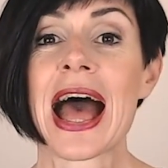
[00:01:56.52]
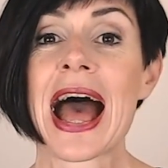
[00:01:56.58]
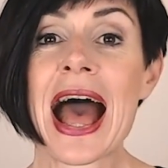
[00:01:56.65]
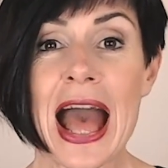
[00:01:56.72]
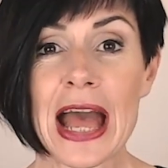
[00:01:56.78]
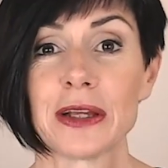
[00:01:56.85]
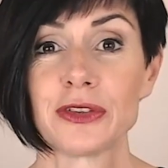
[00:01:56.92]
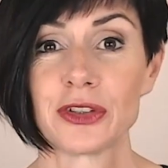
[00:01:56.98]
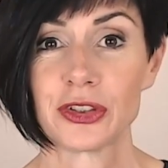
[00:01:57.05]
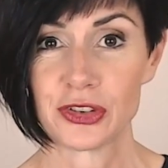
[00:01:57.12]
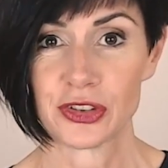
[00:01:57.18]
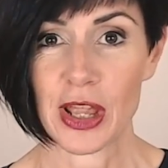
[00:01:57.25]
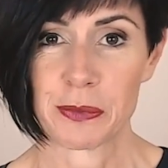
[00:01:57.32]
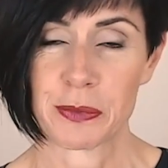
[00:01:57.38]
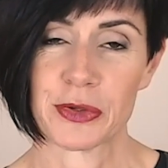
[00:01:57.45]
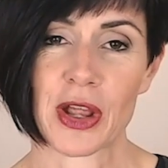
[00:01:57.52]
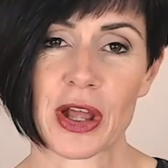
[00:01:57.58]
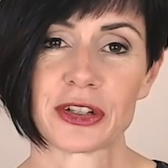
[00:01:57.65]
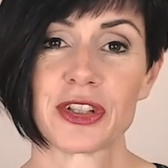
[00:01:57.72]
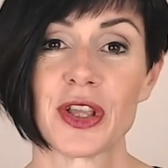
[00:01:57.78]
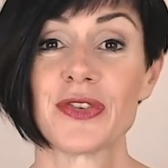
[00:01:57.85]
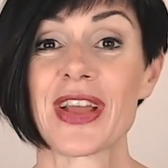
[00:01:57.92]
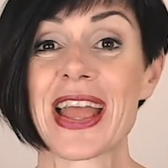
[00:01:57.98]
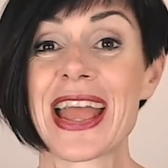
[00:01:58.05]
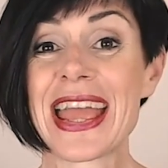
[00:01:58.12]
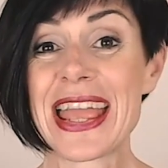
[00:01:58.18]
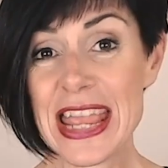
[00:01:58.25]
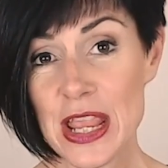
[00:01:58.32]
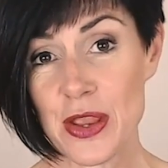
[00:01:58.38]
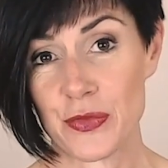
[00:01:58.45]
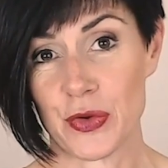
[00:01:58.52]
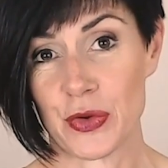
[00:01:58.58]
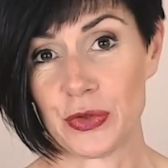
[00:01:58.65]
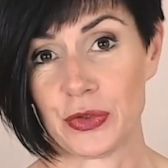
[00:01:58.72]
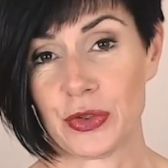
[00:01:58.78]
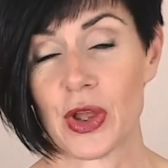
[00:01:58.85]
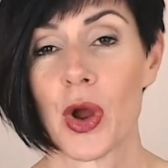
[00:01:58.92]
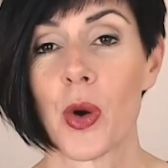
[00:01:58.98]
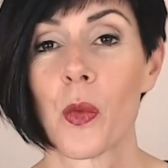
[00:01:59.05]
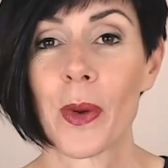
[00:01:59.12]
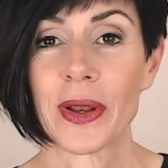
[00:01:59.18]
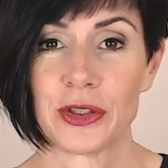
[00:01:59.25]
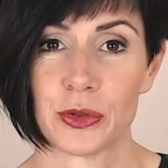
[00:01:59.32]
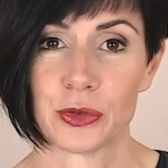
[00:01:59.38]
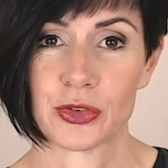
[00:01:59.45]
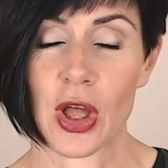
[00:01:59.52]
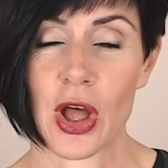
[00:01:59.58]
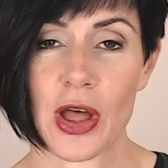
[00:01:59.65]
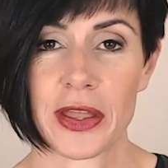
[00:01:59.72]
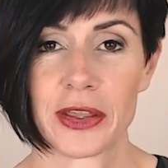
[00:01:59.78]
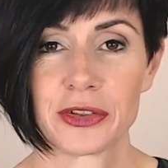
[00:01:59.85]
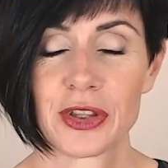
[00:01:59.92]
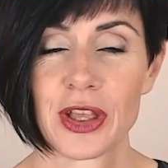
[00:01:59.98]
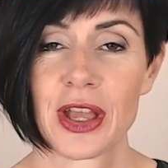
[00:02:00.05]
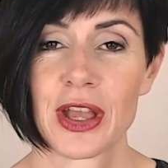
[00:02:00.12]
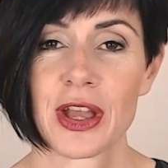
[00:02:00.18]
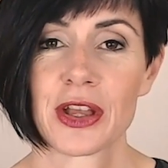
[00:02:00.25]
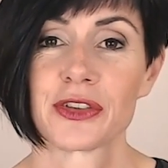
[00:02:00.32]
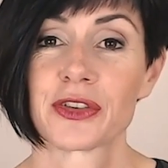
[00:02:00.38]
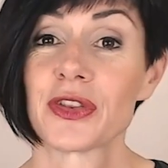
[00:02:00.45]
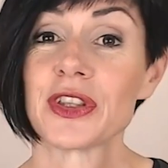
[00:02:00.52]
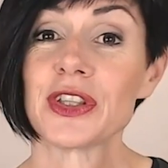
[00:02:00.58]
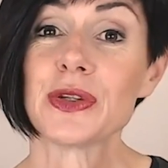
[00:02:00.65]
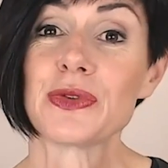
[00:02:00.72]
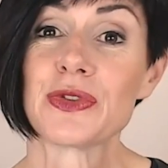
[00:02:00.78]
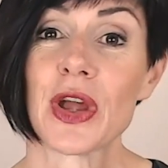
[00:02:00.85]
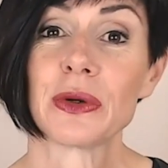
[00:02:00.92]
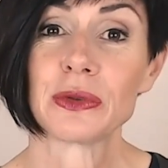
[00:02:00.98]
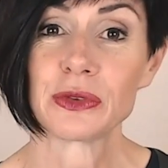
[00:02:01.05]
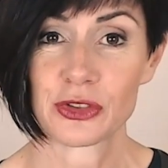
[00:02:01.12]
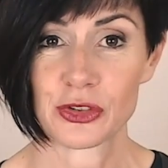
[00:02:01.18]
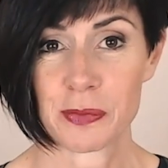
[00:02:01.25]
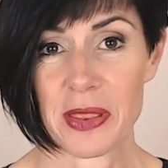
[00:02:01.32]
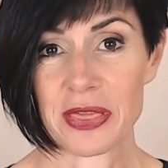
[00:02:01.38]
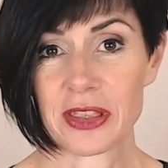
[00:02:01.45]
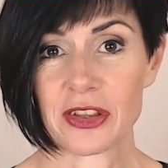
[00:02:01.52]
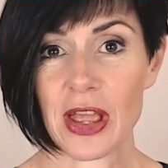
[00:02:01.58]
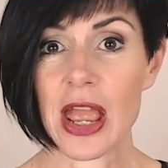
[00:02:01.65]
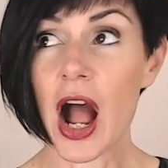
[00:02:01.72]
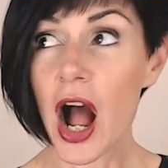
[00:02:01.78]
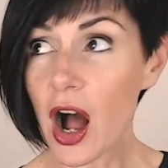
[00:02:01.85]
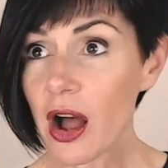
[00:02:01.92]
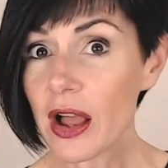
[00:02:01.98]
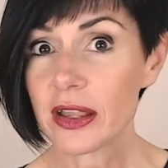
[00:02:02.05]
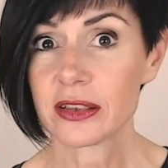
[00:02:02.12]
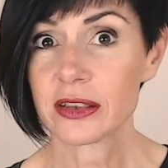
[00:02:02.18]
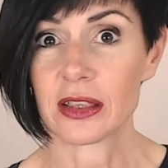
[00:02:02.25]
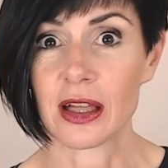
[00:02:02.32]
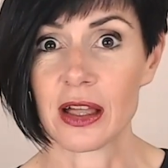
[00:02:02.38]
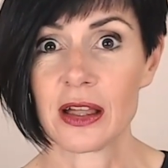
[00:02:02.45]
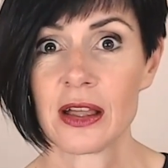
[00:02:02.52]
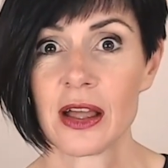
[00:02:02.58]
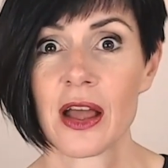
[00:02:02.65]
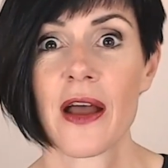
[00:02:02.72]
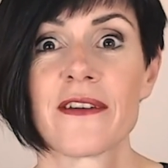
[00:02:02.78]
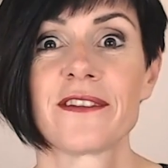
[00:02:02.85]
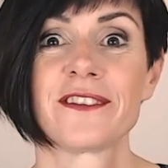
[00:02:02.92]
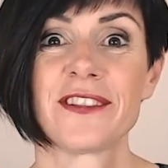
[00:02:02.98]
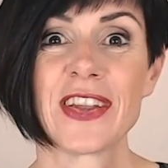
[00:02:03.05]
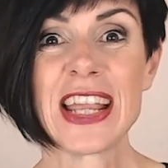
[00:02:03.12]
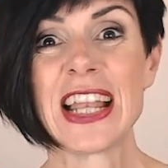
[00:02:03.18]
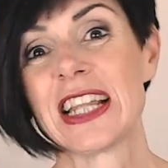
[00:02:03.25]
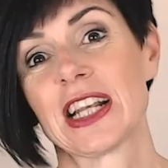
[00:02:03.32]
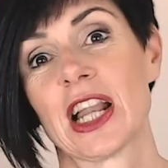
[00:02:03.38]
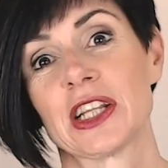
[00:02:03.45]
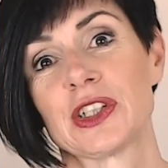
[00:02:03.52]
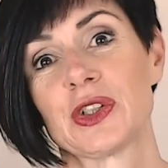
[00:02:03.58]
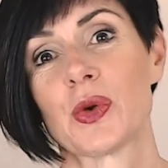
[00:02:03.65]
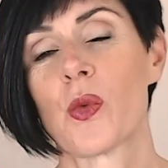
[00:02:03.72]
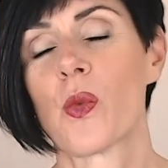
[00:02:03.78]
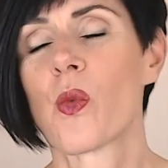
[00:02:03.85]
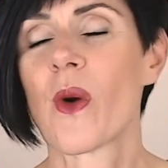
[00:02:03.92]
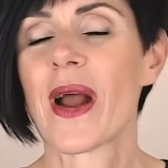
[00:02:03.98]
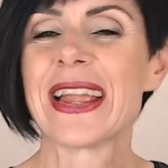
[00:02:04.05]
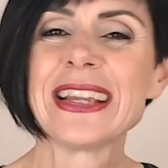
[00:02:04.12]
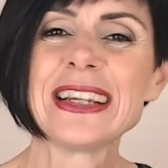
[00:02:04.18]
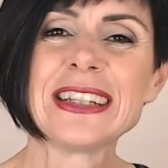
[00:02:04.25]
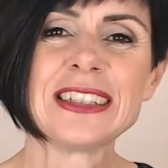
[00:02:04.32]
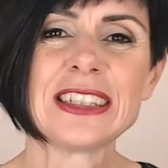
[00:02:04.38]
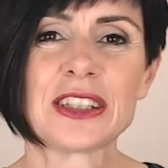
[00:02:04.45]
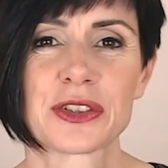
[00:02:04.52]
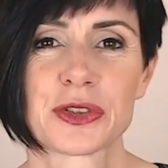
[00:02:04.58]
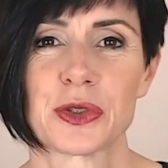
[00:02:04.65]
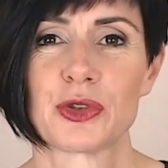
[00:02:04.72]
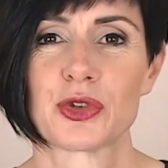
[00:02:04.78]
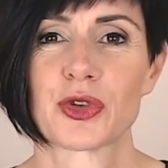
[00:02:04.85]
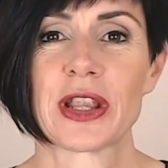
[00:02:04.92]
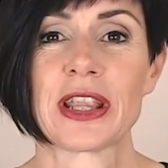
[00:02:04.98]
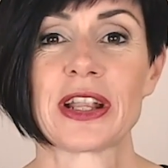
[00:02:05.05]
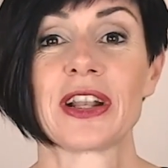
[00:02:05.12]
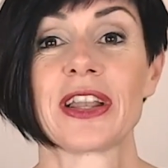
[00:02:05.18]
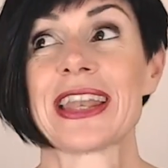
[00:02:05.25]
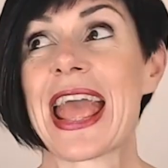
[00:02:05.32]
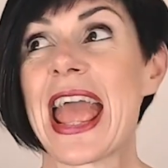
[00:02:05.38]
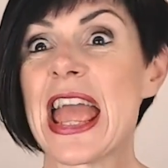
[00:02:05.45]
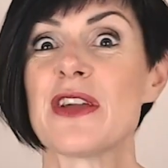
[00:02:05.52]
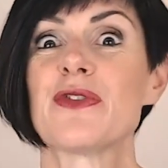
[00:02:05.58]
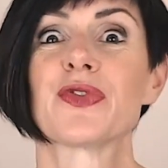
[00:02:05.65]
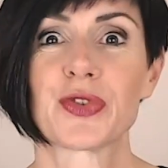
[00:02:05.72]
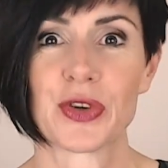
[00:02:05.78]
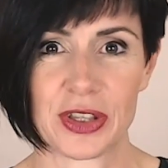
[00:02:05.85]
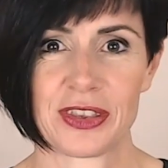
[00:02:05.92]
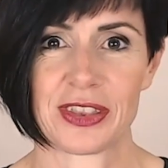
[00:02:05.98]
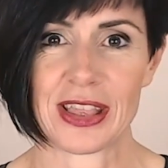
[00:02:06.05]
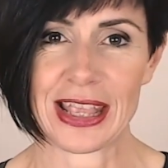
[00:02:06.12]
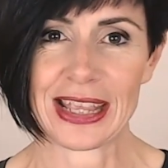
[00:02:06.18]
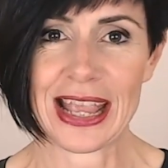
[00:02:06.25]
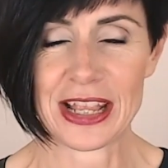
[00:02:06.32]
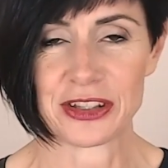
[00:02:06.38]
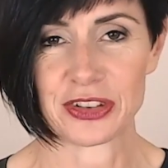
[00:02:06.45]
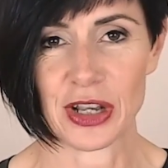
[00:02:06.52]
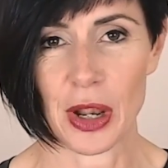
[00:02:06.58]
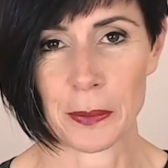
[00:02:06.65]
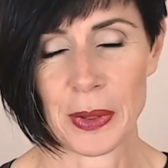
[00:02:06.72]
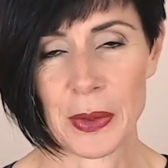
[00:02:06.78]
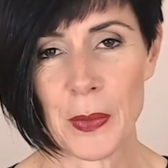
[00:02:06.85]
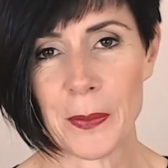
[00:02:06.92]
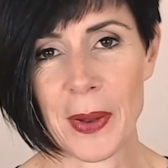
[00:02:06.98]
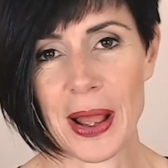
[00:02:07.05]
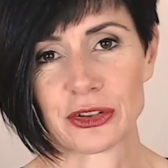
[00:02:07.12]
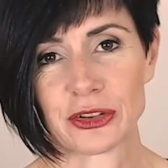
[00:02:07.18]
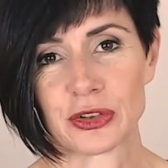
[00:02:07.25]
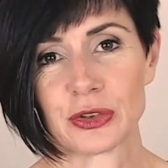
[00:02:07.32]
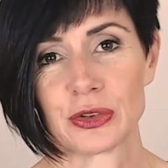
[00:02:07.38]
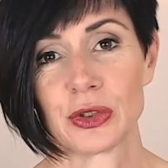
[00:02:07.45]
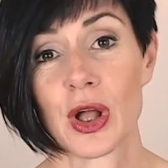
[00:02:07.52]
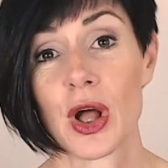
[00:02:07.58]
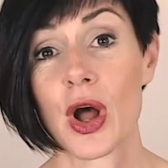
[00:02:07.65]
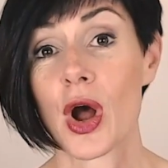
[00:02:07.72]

how to stay productive even when you're tired, so that you don't spend the day either feeling like you're wading through treacle and everything is an uphill battle,